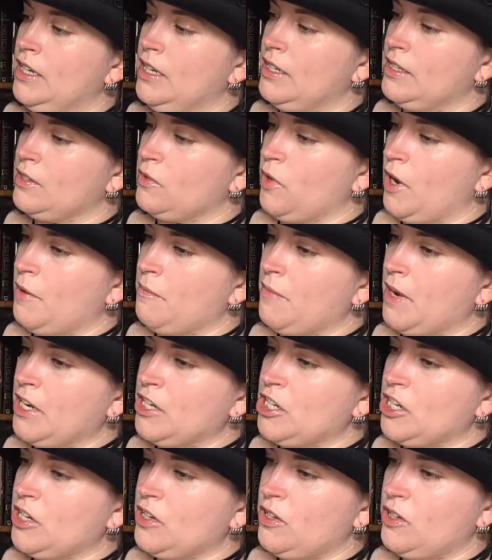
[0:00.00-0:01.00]
It's quite
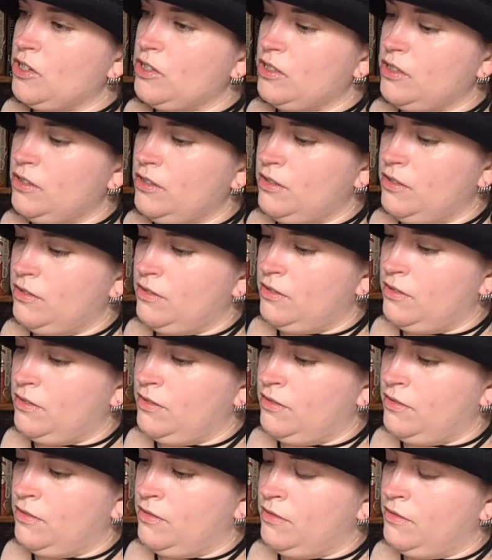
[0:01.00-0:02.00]
magical,
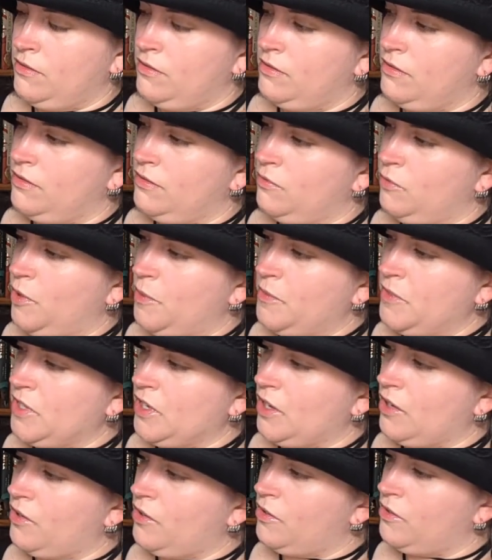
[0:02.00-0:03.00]

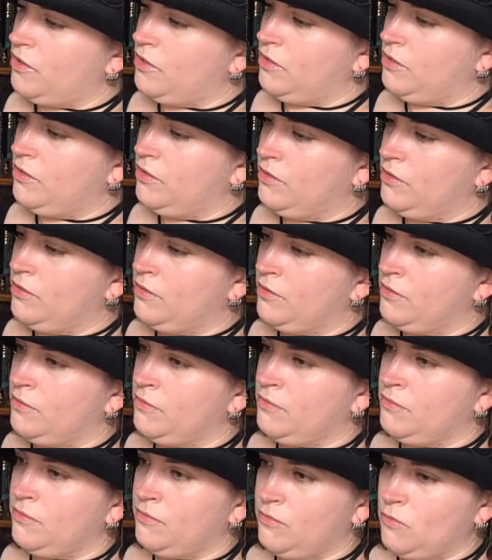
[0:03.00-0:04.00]
whimsical,
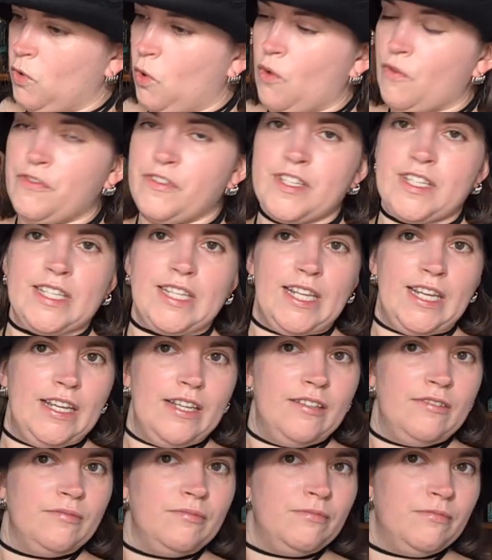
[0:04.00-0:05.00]

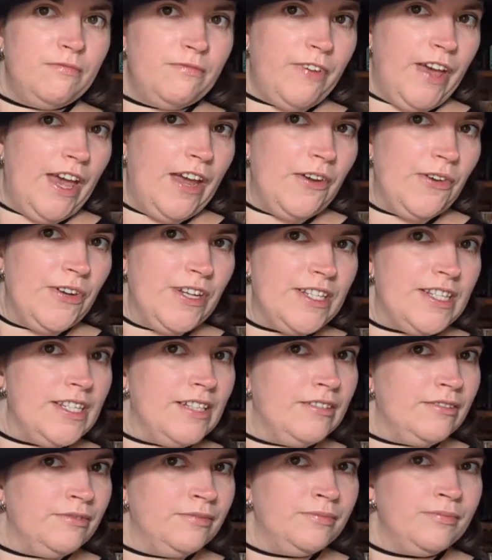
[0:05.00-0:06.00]
obviously fairies.
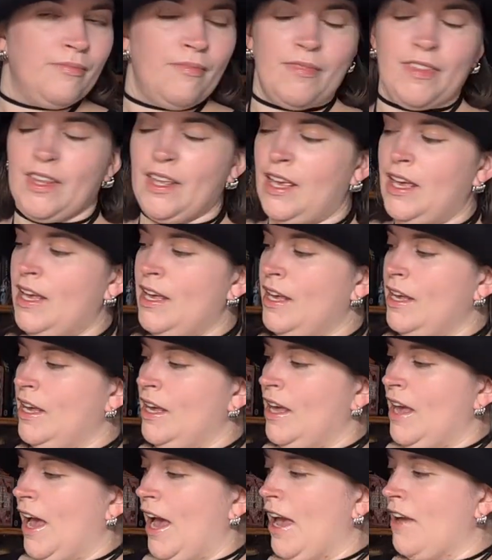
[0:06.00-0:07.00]

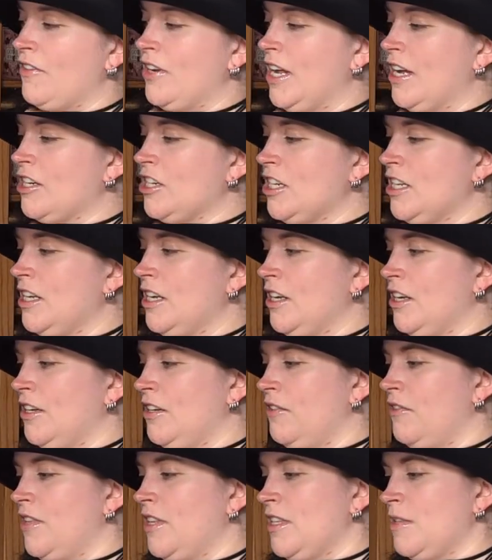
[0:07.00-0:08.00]
I haven't actually heard
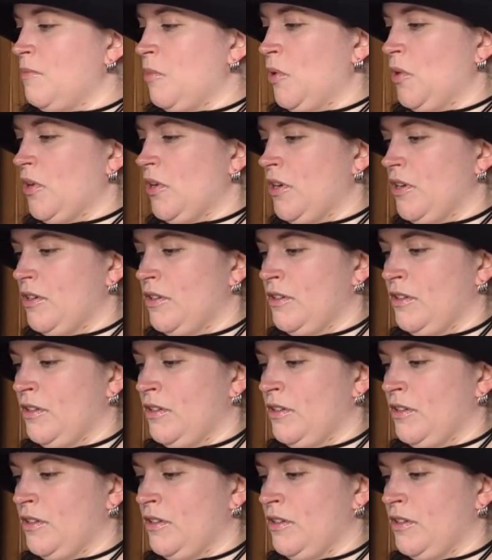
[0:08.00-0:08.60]
of this book.